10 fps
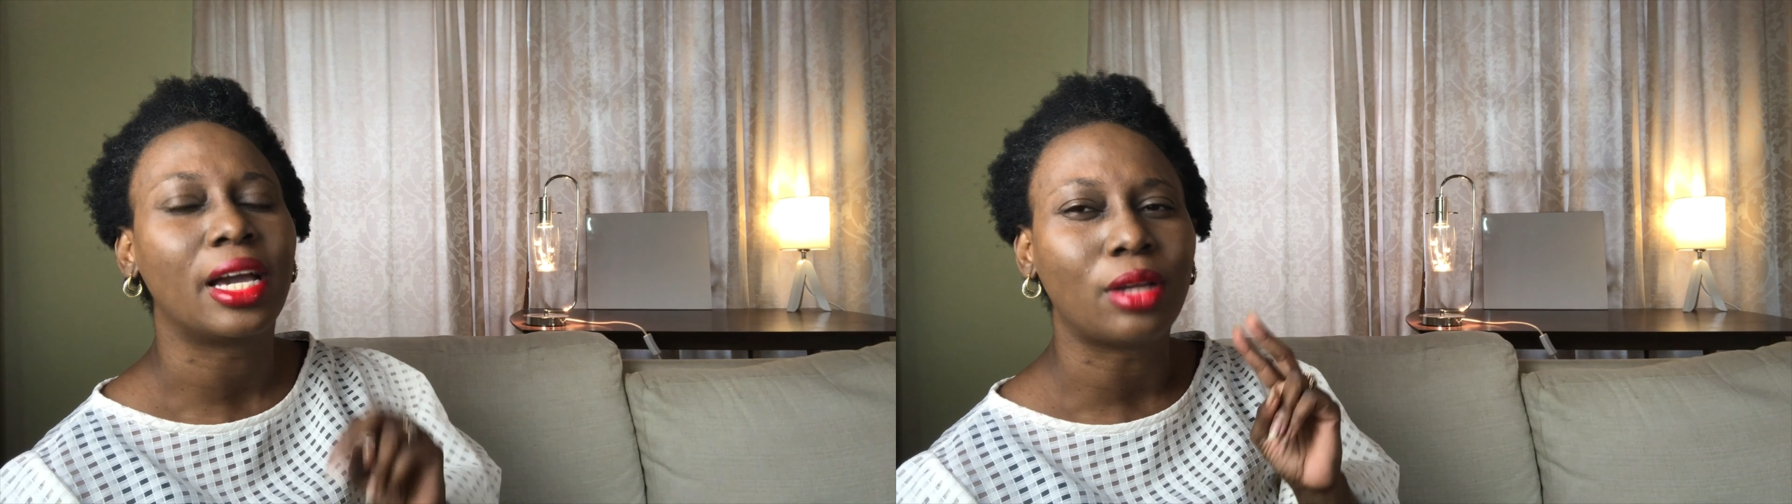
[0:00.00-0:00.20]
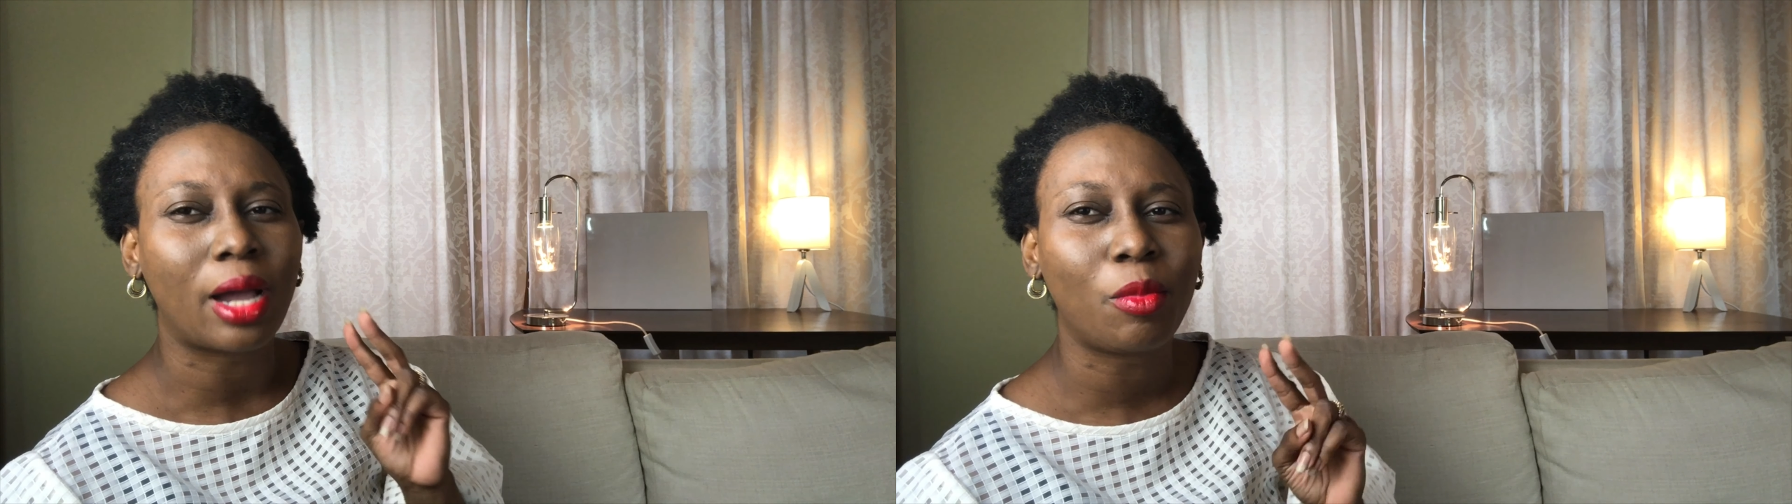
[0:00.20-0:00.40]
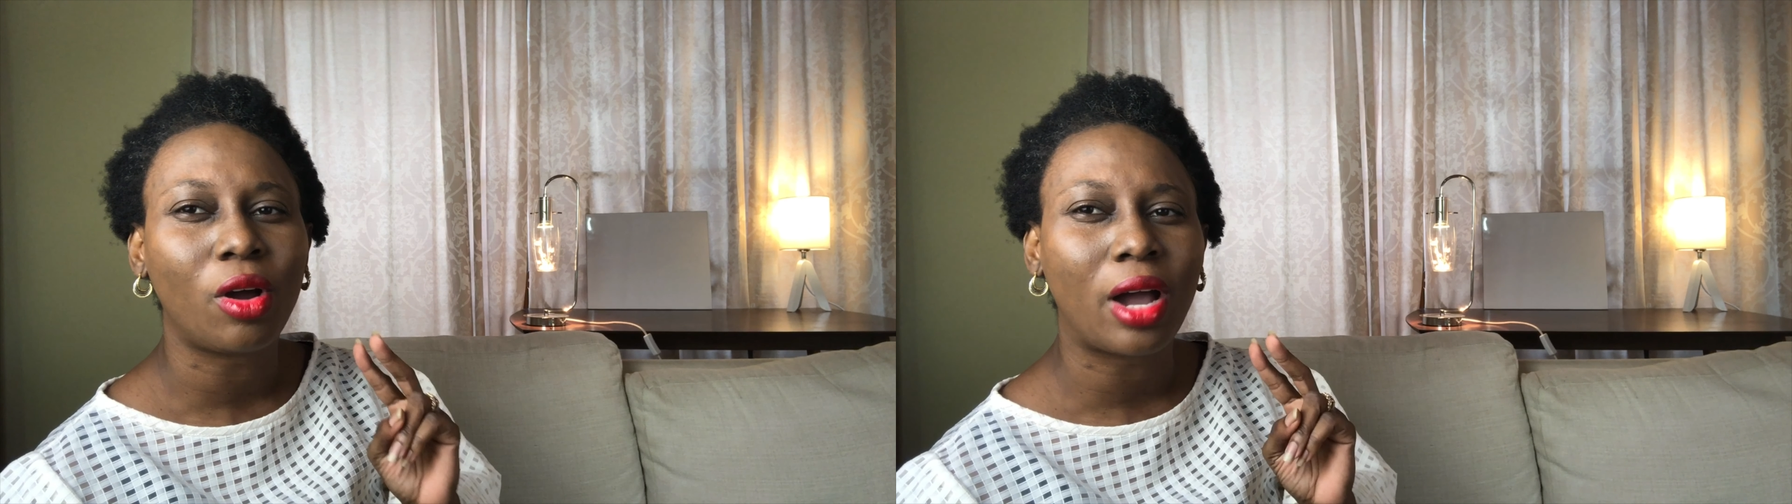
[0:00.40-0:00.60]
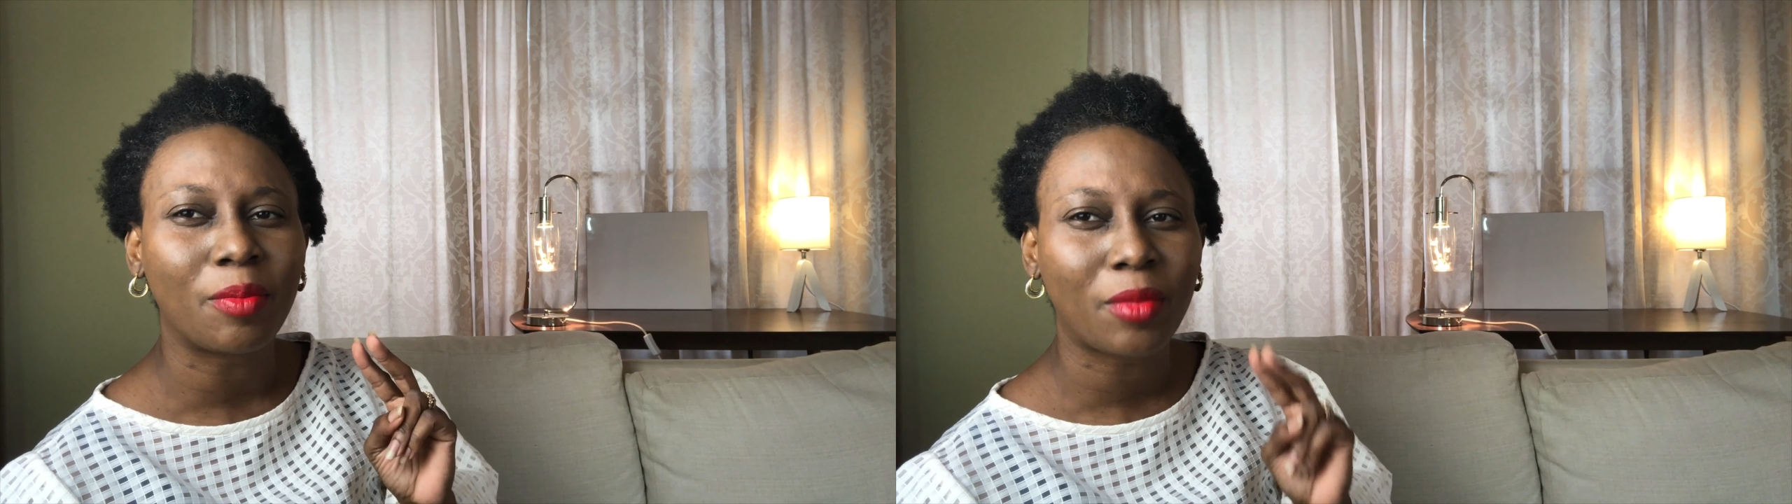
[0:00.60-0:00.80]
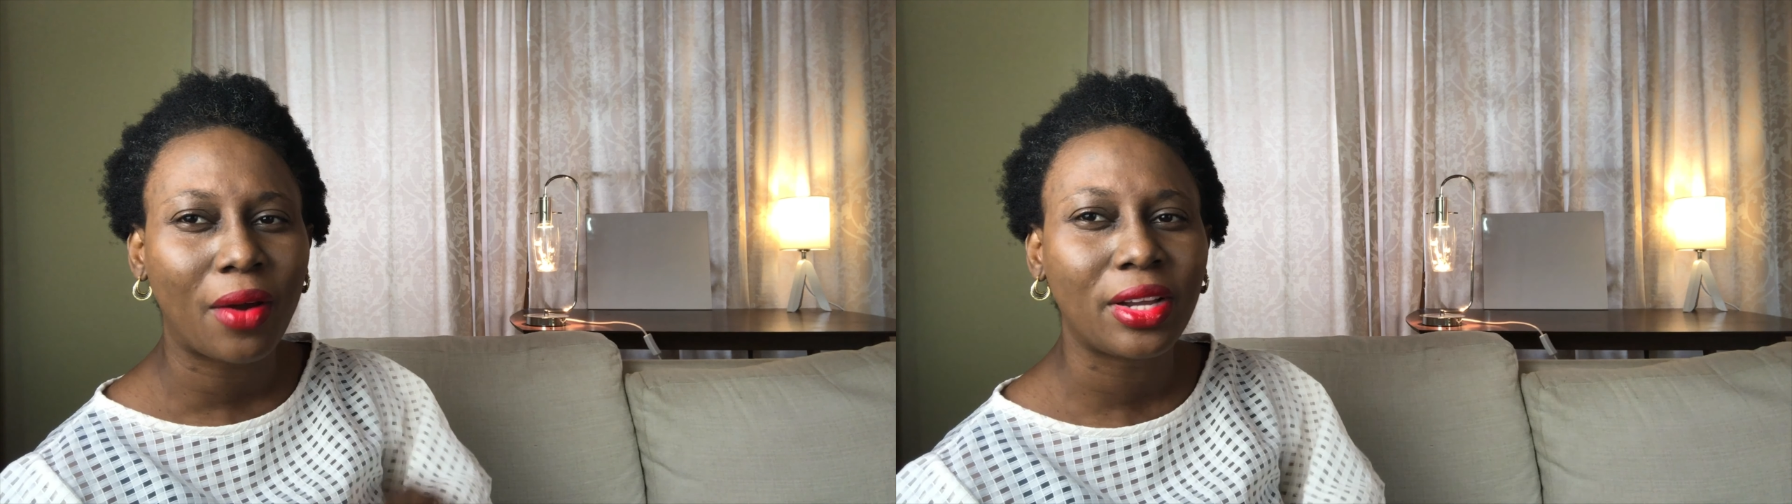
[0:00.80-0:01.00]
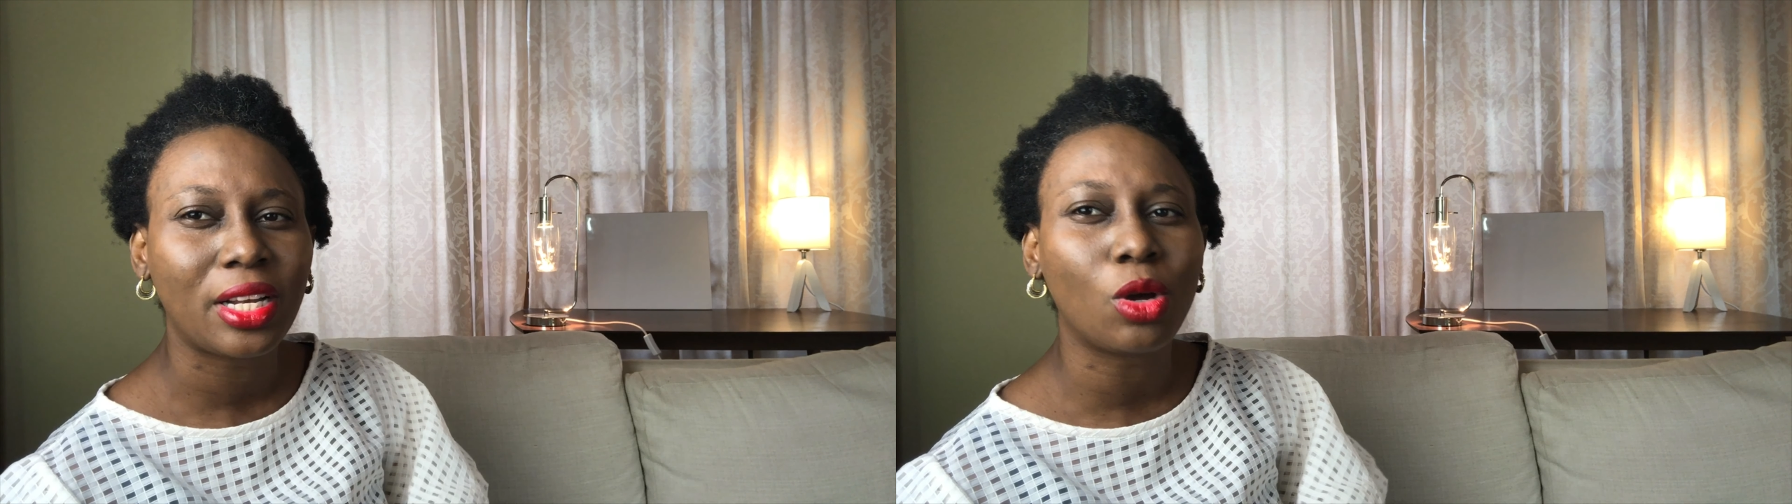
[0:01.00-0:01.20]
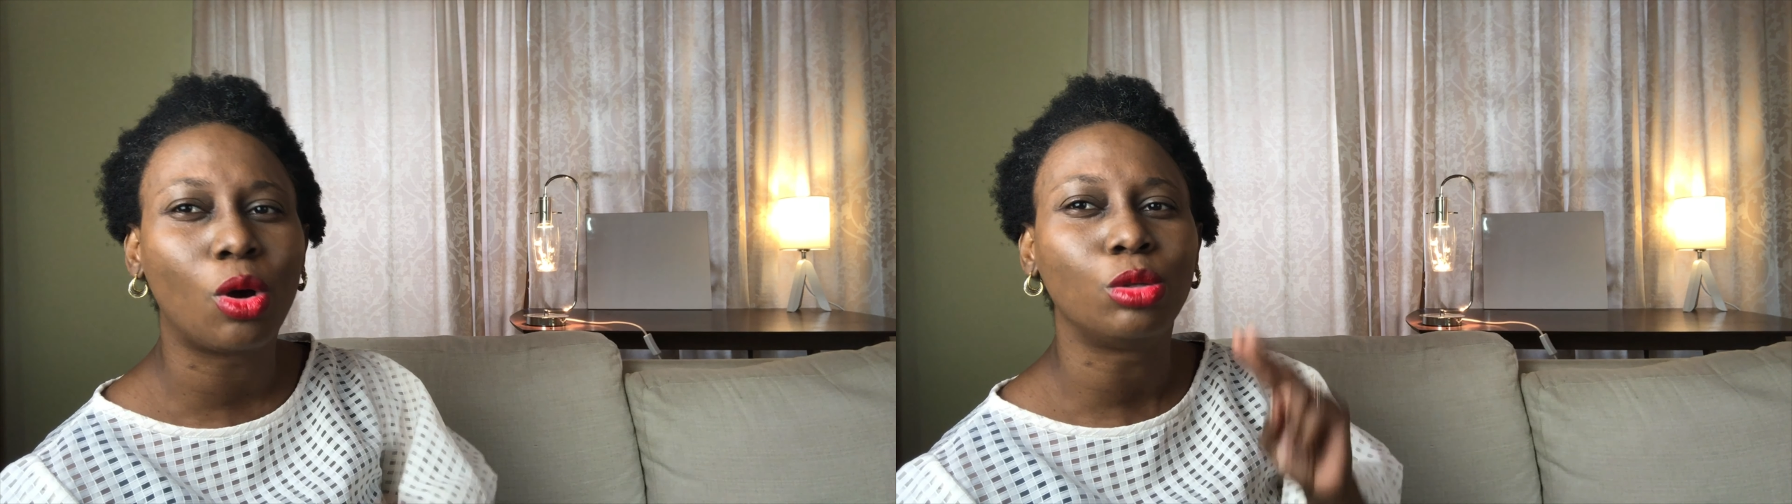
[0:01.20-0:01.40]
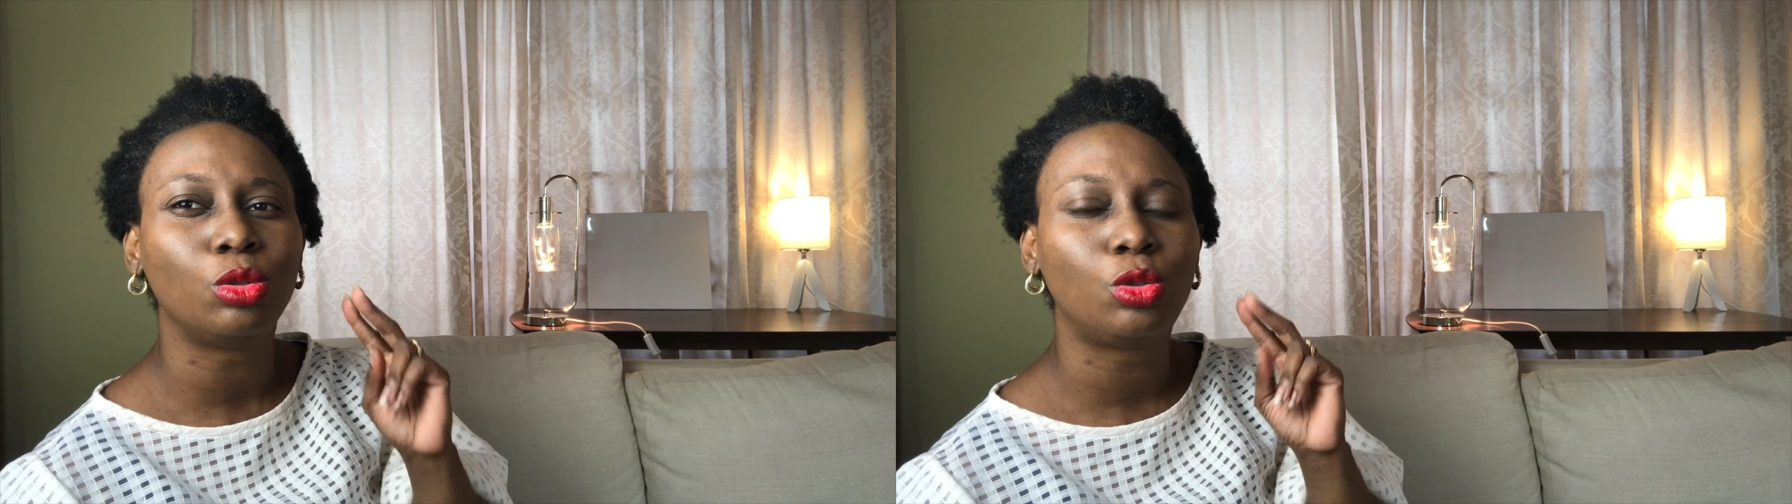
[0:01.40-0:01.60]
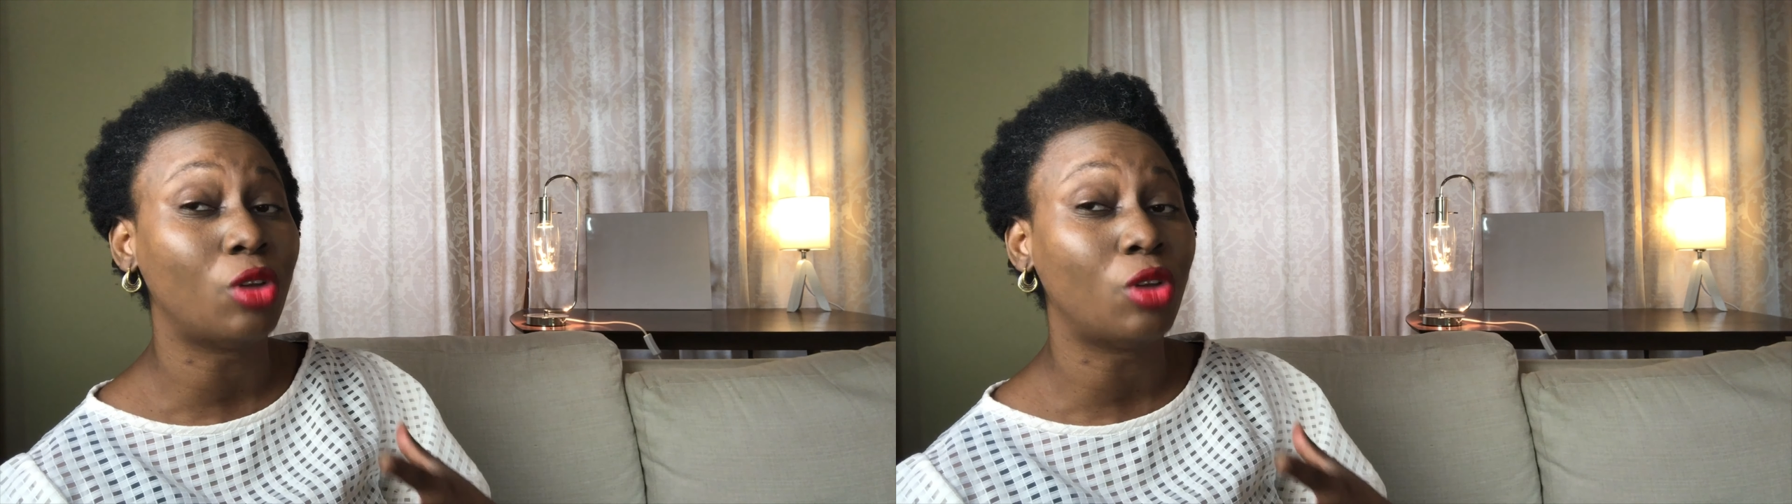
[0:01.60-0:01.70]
I'm currently on